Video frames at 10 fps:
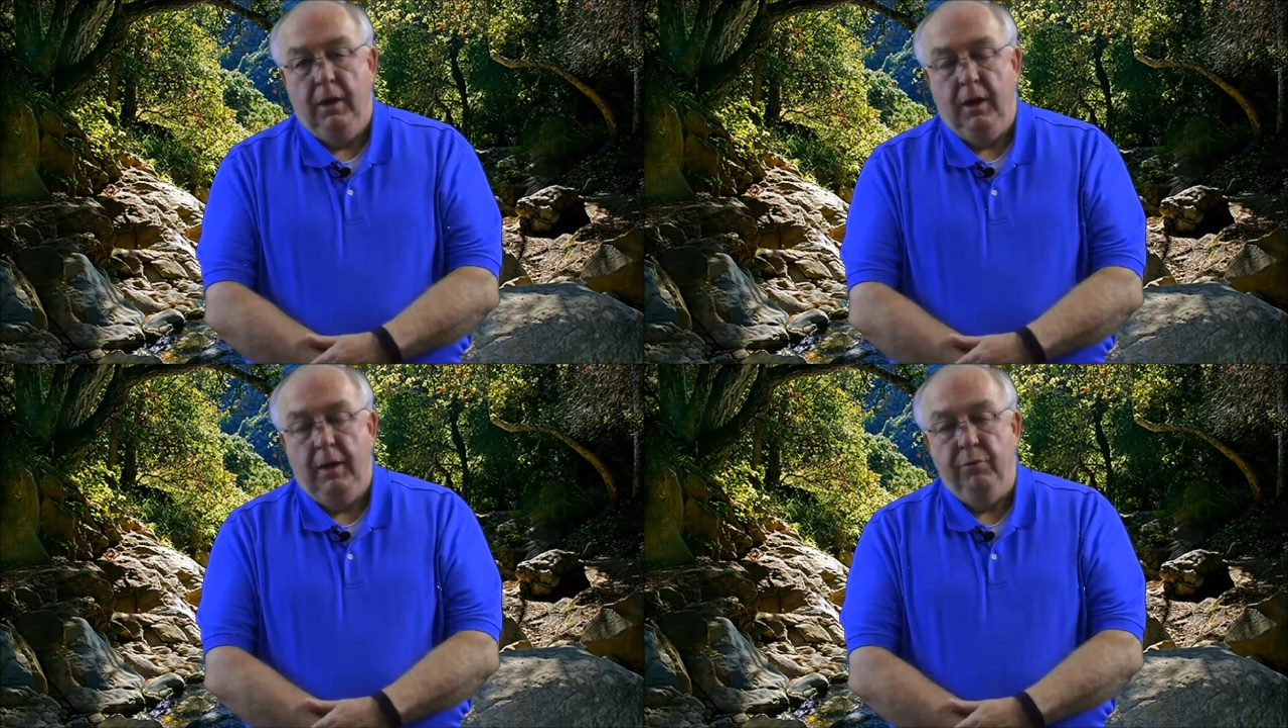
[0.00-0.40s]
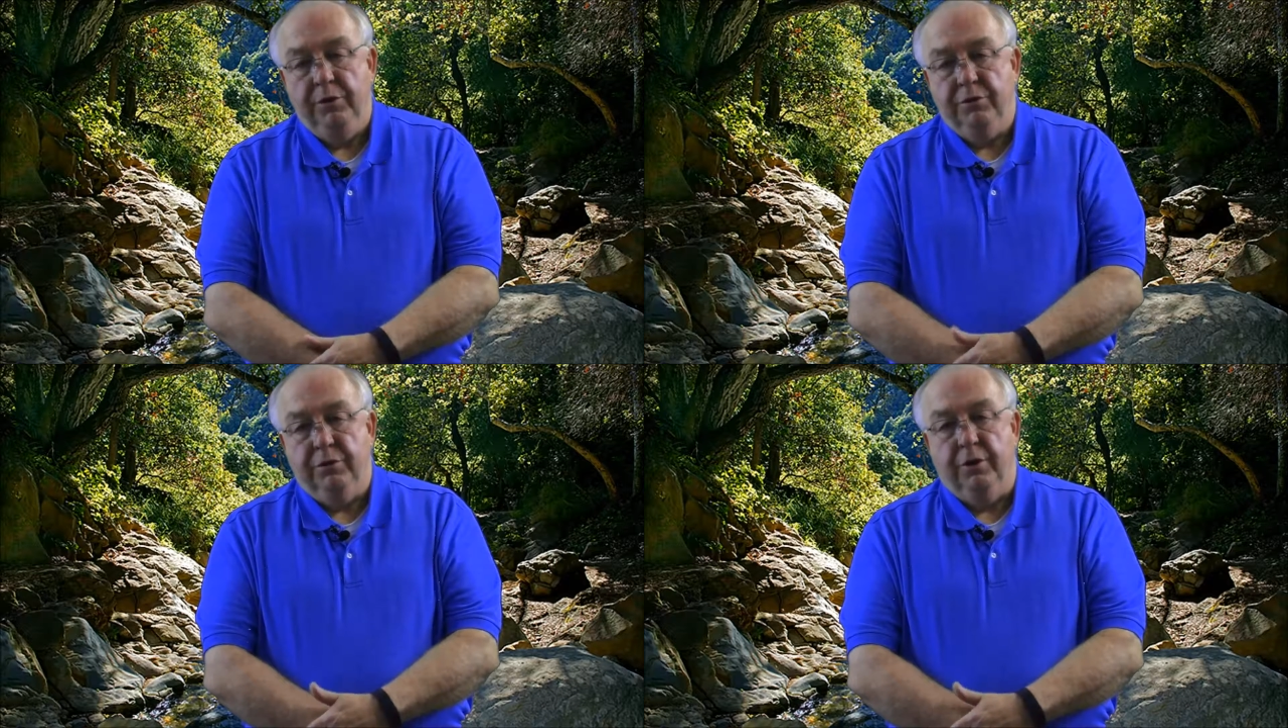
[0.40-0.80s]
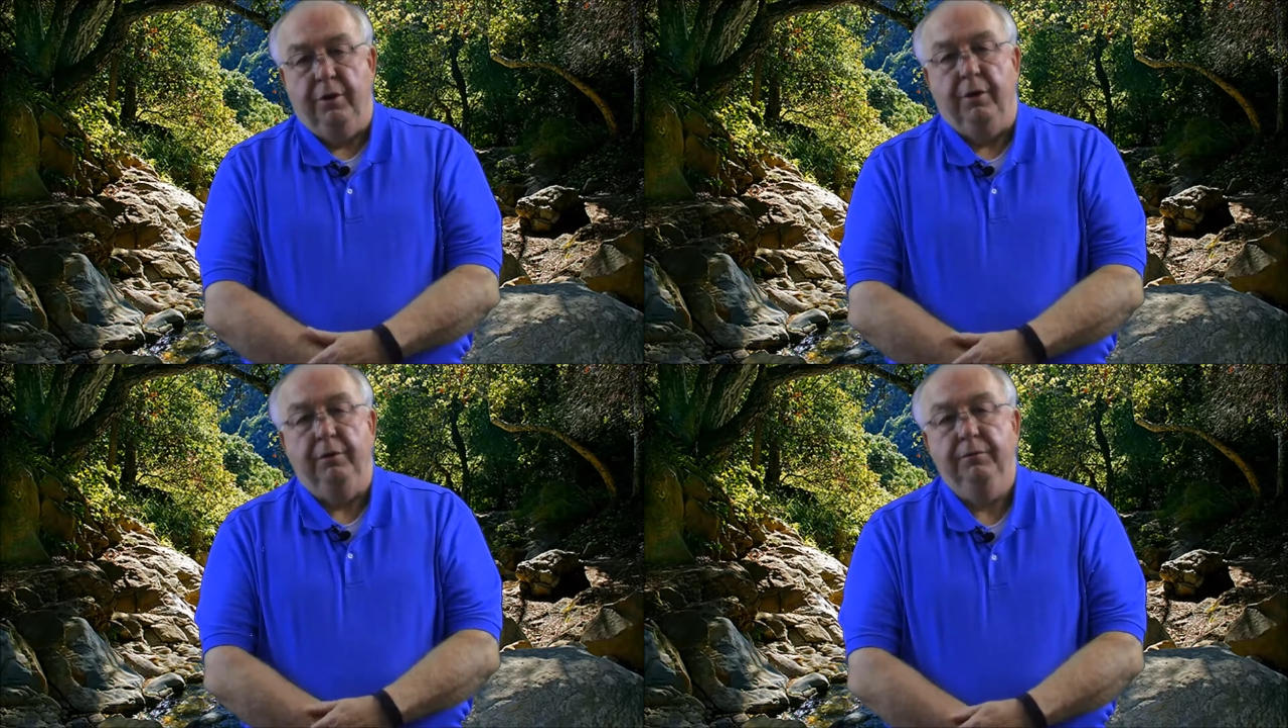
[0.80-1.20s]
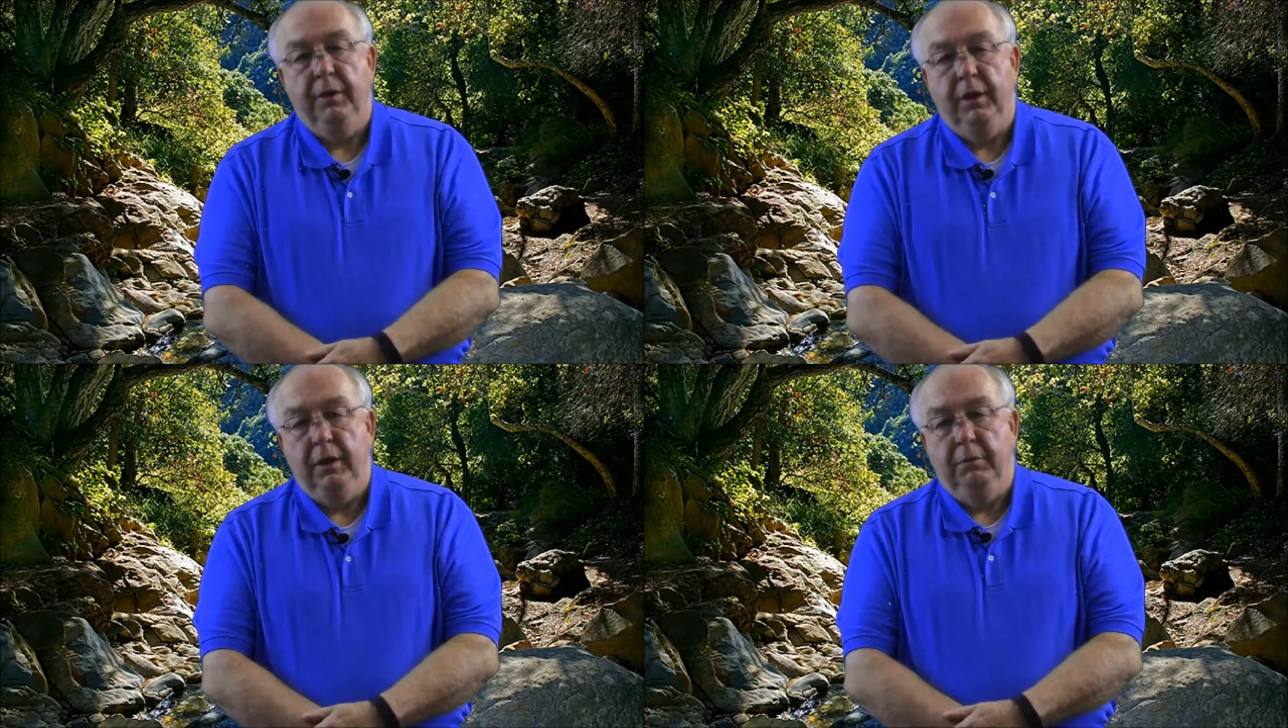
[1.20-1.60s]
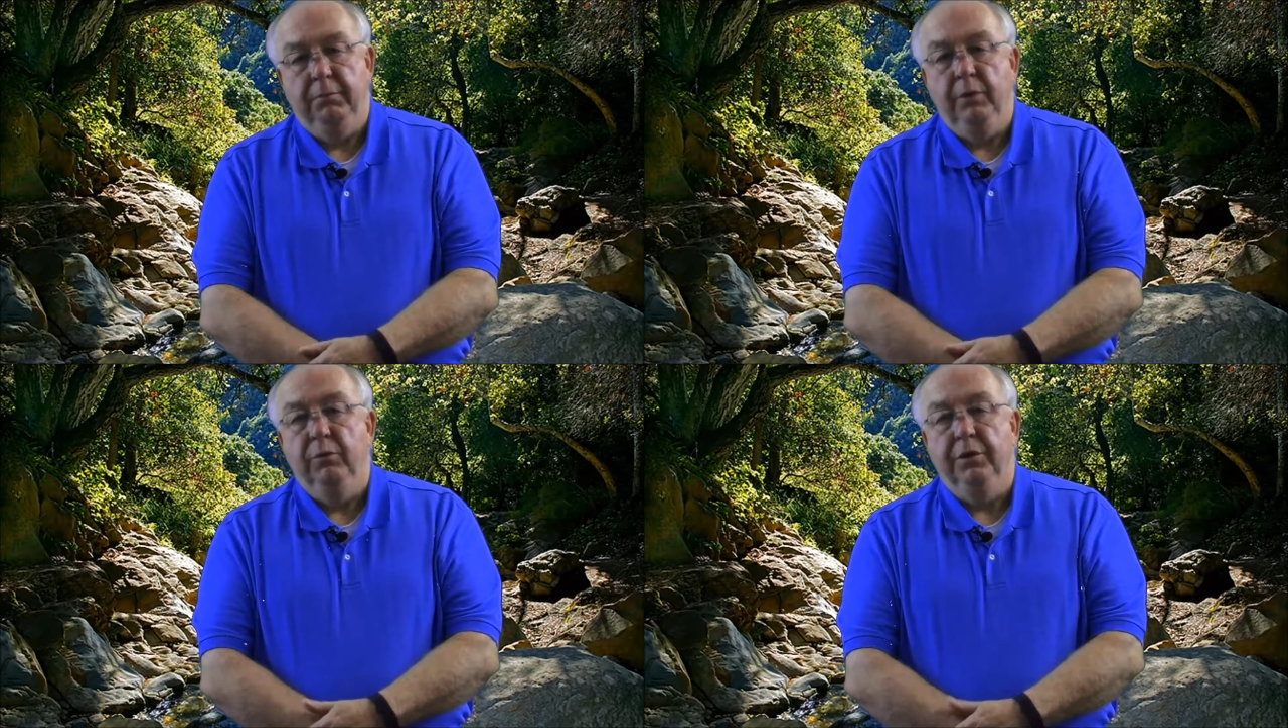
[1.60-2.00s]
I'm Richard Turner.
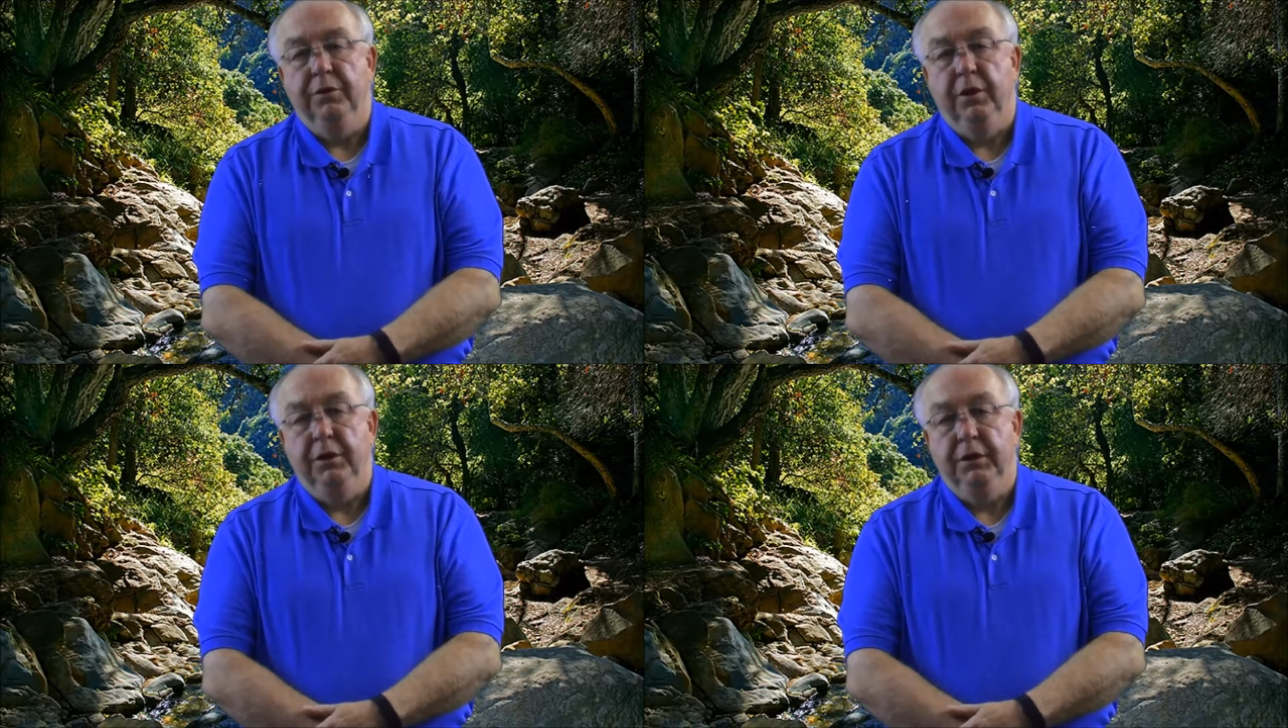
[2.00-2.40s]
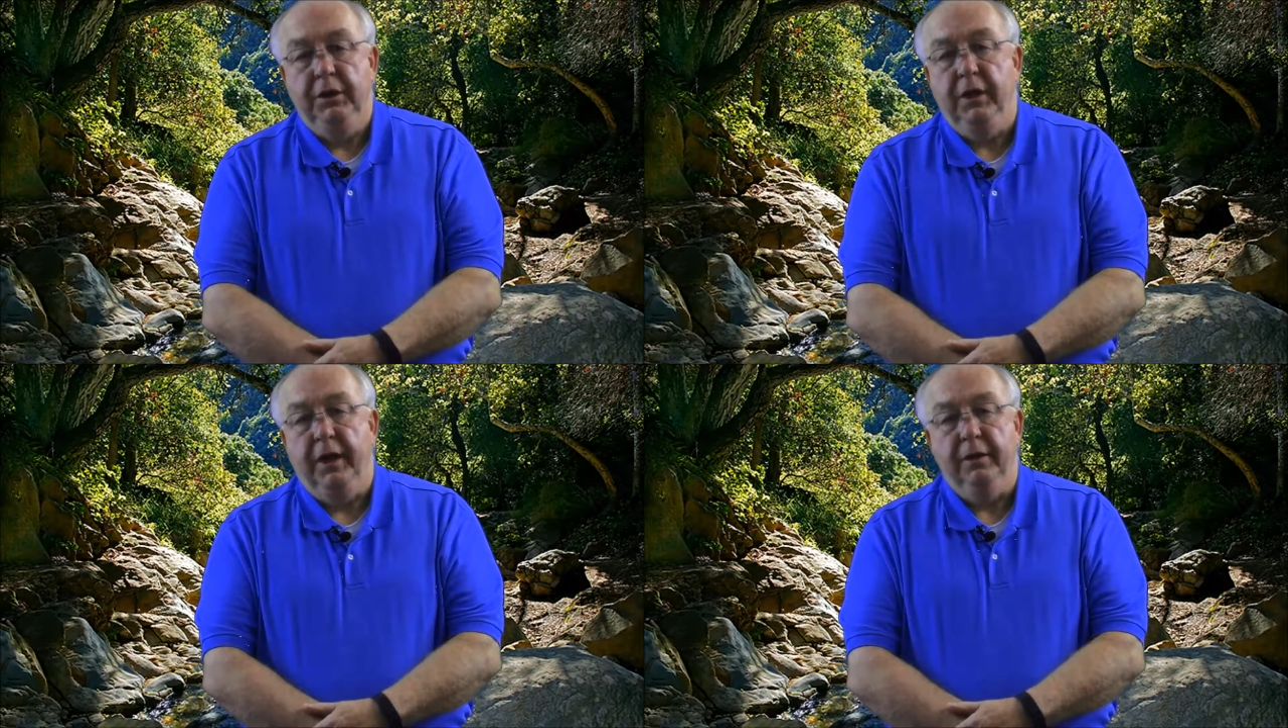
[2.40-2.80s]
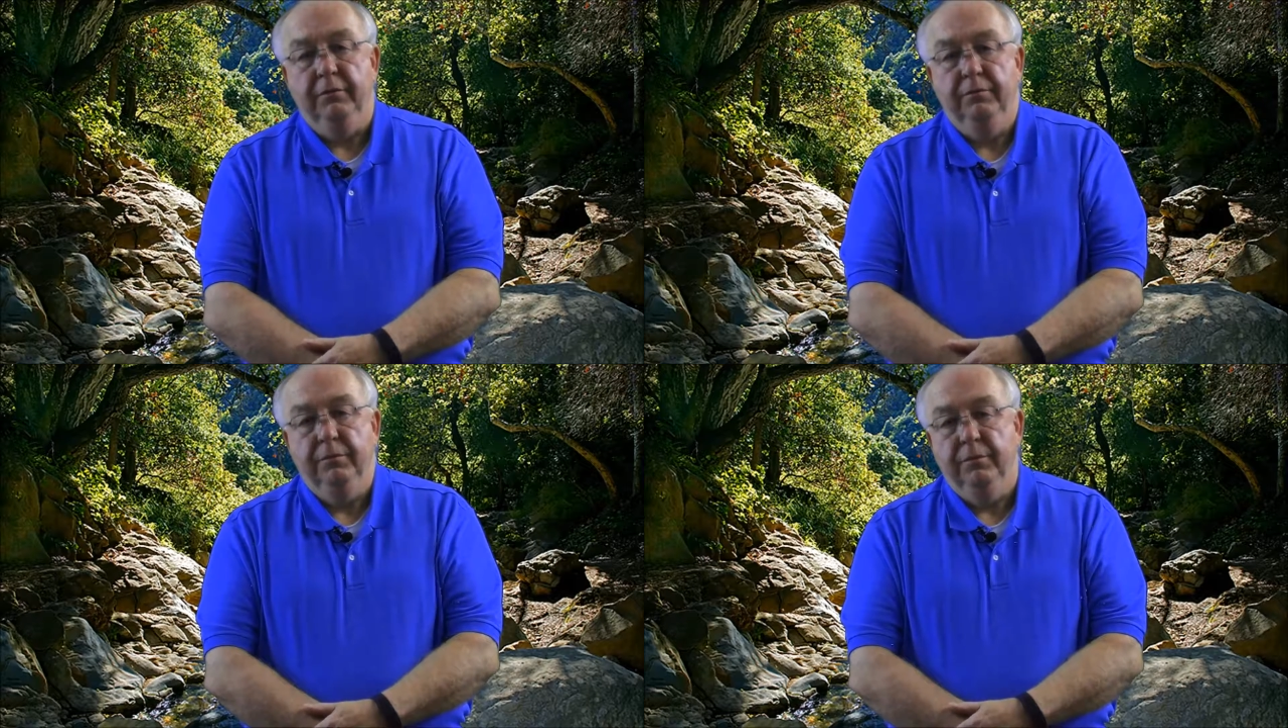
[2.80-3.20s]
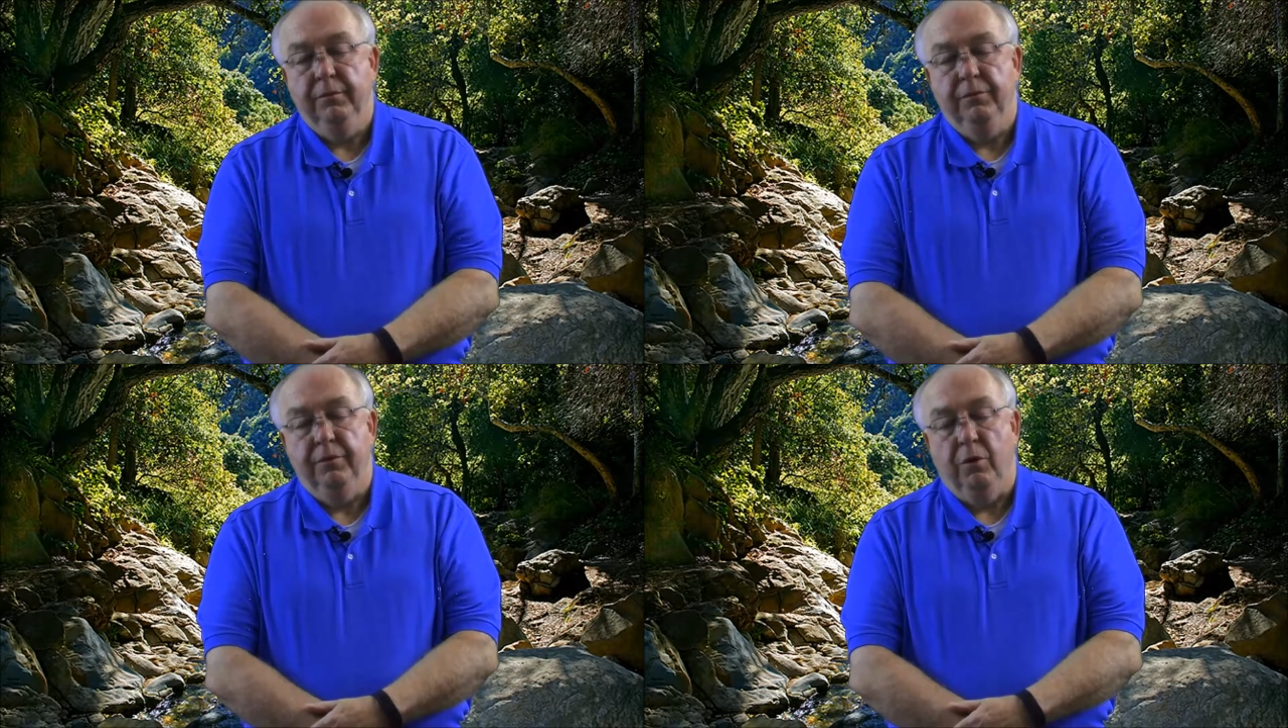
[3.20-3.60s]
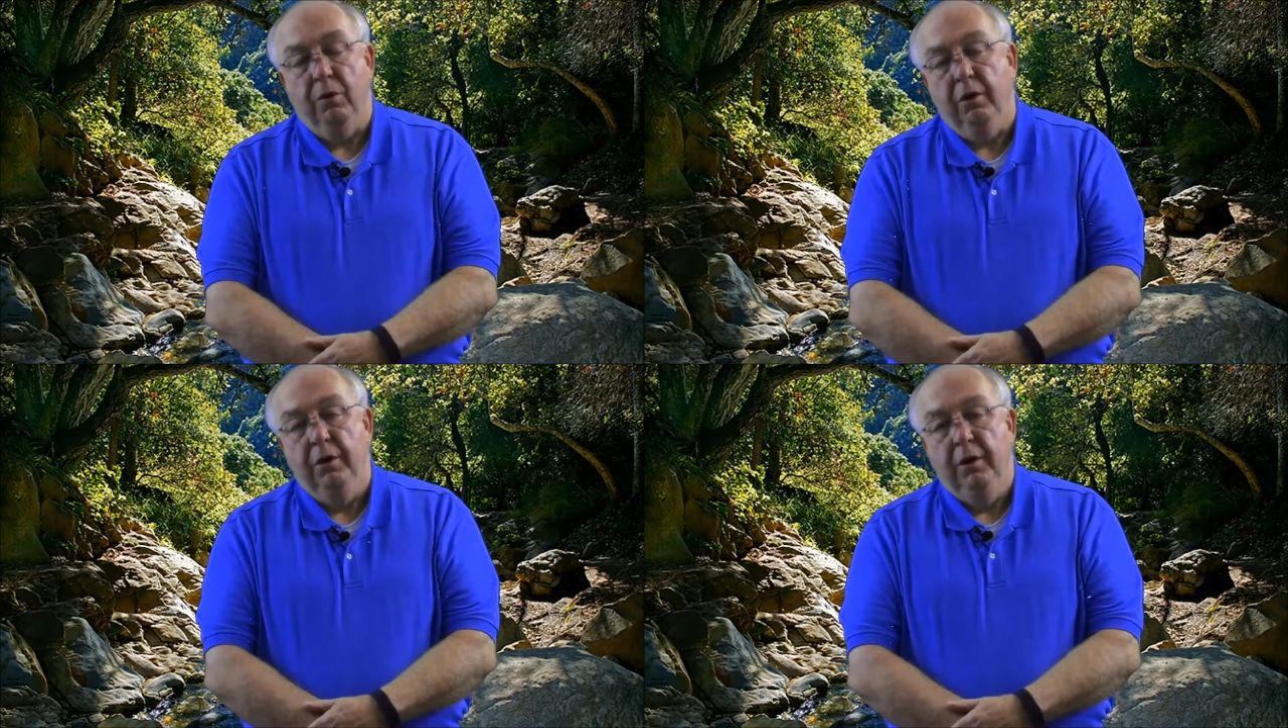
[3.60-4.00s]
I've been with DHEC
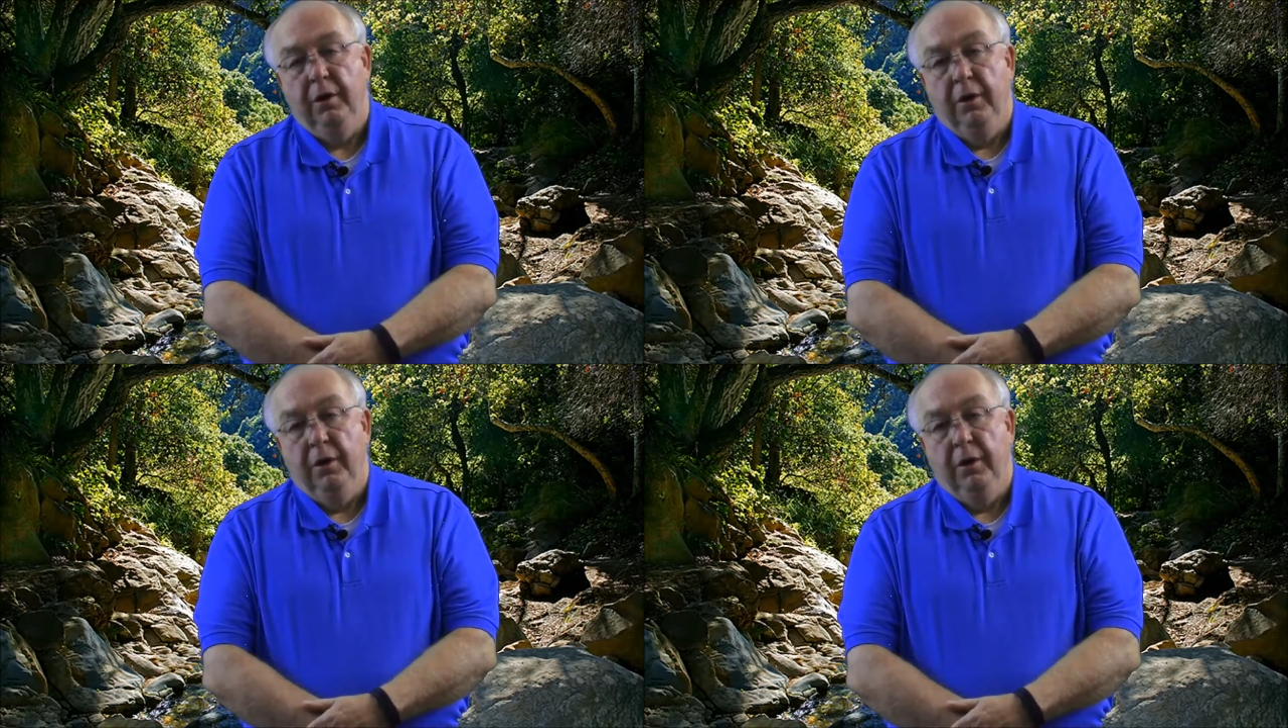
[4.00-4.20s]
for